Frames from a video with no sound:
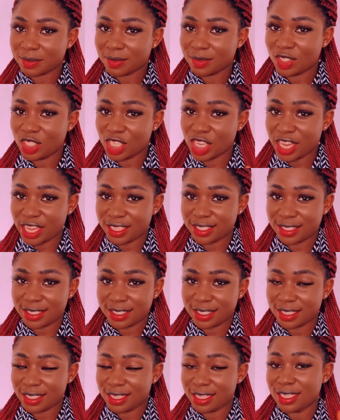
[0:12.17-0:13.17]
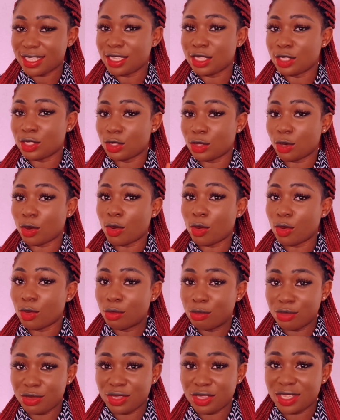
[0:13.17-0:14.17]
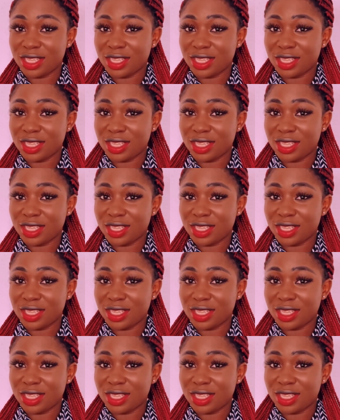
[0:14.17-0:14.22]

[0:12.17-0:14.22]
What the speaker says: Chest is your obi.